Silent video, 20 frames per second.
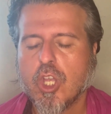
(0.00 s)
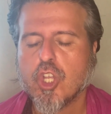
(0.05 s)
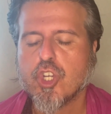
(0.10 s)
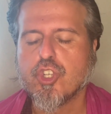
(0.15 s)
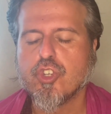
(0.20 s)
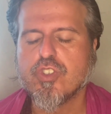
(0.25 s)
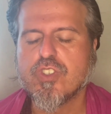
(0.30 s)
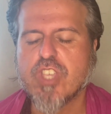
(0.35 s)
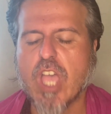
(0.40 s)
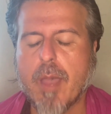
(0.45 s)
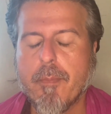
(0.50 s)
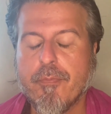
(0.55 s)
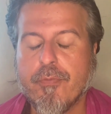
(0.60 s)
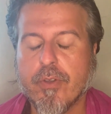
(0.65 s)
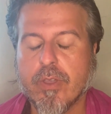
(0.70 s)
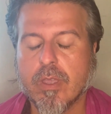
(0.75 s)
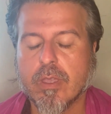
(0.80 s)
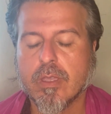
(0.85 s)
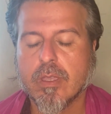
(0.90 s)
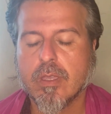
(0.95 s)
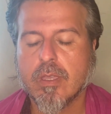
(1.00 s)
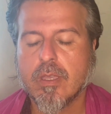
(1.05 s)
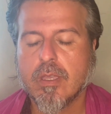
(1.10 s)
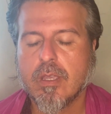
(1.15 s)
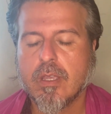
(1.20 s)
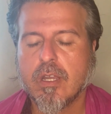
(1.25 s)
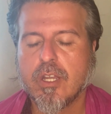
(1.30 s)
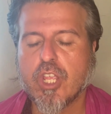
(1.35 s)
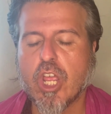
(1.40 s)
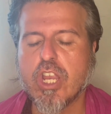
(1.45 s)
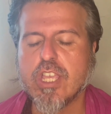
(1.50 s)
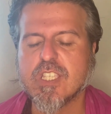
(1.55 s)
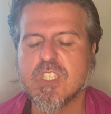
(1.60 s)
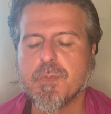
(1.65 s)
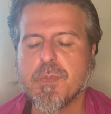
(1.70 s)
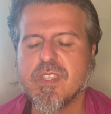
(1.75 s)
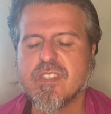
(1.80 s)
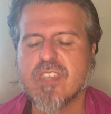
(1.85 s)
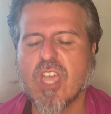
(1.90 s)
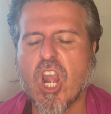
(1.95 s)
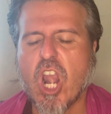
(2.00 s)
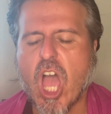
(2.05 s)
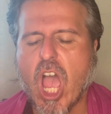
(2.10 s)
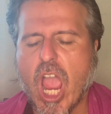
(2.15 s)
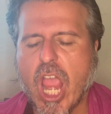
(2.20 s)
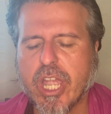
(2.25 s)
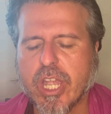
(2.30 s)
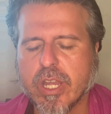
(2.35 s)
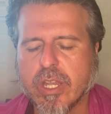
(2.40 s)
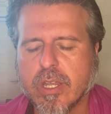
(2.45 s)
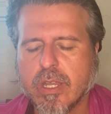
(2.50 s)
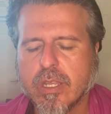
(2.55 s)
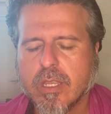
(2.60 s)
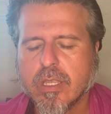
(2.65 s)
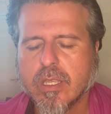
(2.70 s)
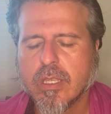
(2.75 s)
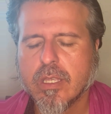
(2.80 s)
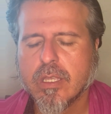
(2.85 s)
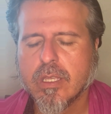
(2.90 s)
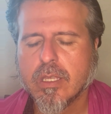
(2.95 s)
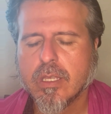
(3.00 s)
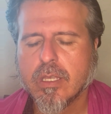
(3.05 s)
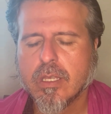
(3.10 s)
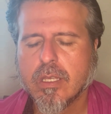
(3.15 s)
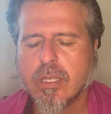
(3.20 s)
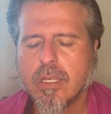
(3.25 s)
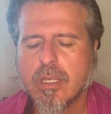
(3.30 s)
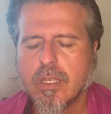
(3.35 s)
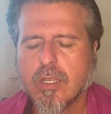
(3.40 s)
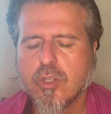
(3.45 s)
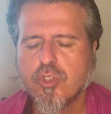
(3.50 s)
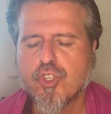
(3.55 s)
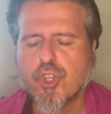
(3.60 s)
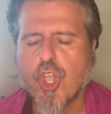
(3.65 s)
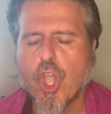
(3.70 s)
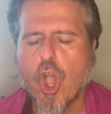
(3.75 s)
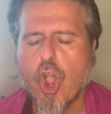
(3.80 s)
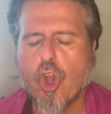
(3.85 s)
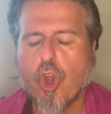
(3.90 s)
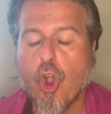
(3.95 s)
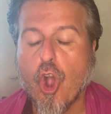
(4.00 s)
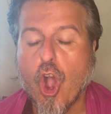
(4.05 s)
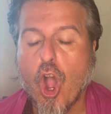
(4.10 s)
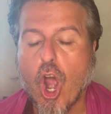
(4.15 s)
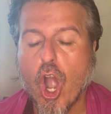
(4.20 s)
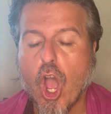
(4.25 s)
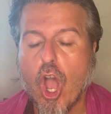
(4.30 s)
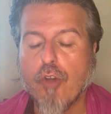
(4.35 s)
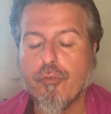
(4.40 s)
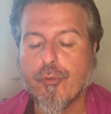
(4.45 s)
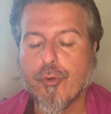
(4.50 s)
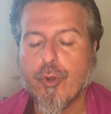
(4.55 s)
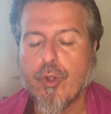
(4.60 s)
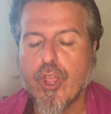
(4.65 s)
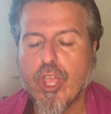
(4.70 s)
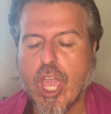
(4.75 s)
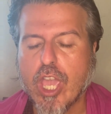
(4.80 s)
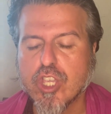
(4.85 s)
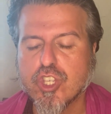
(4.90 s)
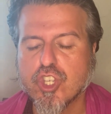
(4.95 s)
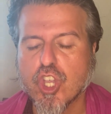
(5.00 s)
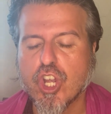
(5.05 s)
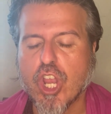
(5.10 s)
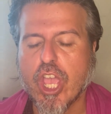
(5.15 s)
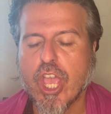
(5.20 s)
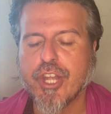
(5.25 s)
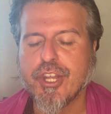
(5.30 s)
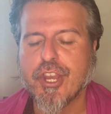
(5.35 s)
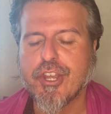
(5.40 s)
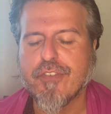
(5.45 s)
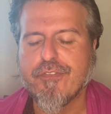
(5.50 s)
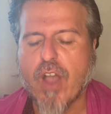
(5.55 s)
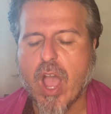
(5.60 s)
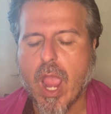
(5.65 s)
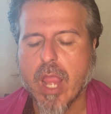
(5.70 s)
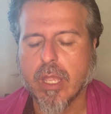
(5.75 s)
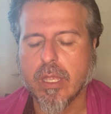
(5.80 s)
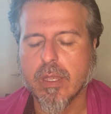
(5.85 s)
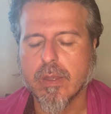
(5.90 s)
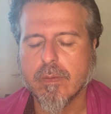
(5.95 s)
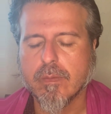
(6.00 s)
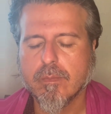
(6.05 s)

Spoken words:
to something that is misaligned to your core of creation and the divine,